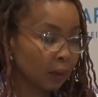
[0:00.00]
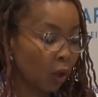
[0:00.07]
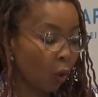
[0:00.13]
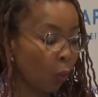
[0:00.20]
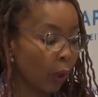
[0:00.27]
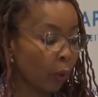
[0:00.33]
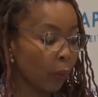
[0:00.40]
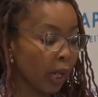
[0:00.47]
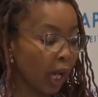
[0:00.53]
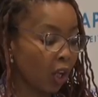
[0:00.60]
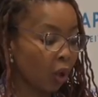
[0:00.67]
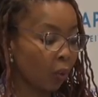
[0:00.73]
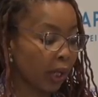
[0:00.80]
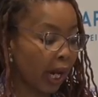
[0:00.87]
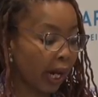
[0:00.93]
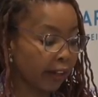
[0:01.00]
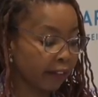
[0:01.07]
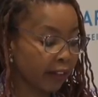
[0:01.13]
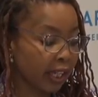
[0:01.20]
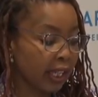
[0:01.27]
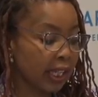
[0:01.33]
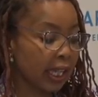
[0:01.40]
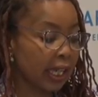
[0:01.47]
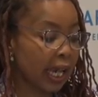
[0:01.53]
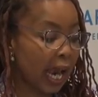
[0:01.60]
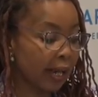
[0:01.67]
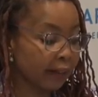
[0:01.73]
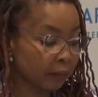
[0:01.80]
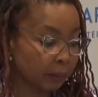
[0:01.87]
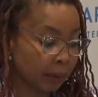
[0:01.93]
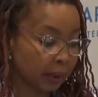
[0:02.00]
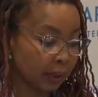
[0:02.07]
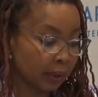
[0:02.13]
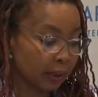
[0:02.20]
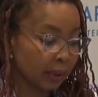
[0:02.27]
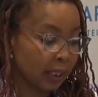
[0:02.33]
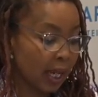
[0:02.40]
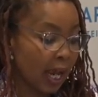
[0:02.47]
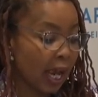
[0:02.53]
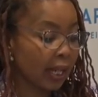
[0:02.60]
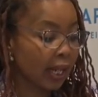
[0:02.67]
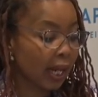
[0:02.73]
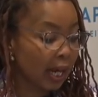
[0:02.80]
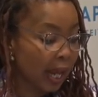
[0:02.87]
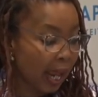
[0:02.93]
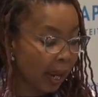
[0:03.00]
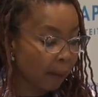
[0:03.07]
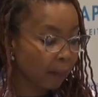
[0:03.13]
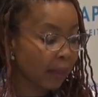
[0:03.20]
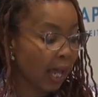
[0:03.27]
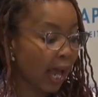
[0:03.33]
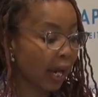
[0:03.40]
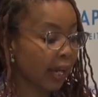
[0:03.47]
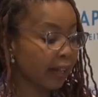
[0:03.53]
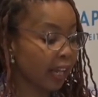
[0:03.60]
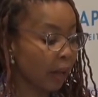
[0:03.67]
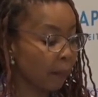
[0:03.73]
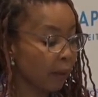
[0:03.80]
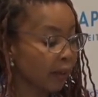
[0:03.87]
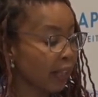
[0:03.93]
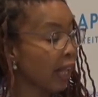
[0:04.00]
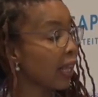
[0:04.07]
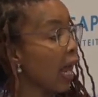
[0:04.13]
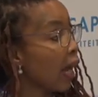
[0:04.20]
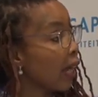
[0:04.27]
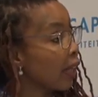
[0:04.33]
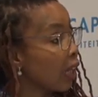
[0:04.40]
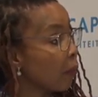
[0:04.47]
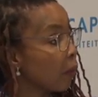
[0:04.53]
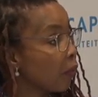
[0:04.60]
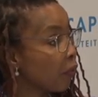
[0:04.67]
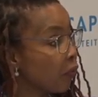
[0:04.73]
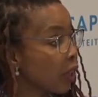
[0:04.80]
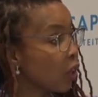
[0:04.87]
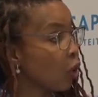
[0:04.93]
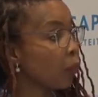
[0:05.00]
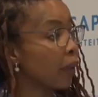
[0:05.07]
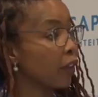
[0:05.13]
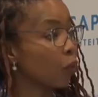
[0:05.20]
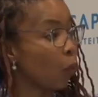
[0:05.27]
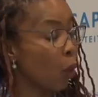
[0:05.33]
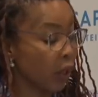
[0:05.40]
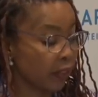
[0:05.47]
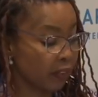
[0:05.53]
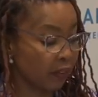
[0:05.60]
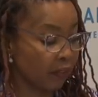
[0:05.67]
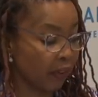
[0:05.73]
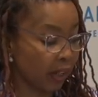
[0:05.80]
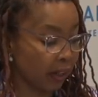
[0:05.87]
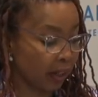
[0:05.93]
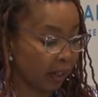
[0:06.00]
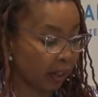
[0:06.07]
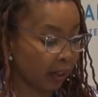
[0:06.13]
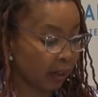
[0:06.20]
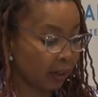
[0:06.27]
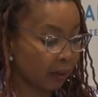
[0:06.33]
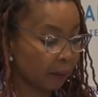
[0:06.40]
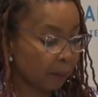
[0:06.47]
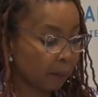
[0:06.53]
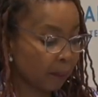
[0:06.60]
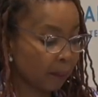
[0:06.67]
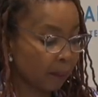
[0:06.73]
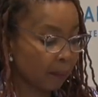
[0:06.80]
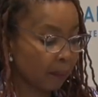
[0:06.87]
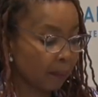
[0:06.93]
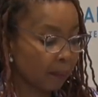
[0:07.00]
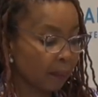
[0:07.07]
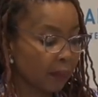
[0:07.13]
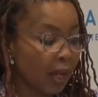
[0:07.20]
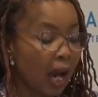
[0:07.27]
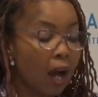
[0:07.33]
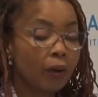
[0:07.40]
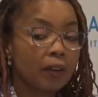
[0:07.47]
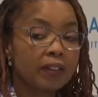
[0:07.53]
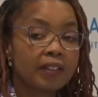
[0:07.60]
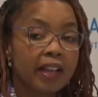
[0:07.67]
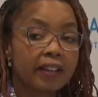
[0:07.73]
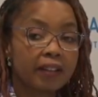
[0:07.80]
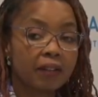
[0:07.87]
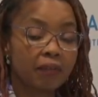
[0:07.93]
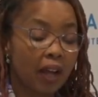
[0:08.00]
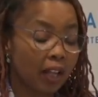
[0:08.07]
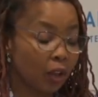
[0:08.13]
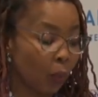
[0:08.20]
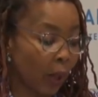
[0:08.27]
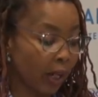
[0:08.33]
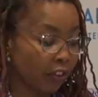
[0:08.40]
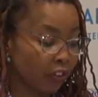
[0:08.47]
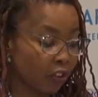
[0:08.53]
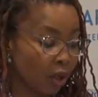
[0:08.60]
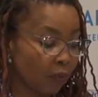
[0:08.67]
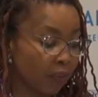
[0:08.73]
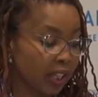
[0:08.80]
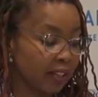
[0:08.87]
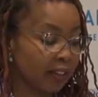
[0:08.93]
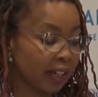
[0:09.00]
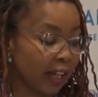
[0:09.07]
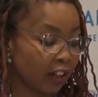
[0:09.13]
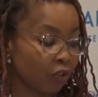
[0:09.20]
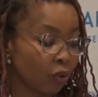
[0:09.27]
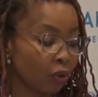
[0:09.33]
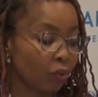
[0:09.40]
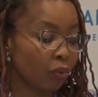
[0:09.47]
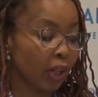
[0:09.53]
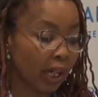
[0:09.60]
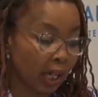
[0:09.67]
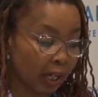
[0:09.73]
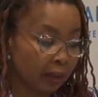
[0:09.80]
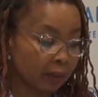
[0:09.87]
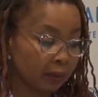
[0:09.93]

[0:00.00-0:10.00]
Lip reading: When we are located in the academy and claim that academic freedom is worth defending, how does that devaluation of intellectual rigor,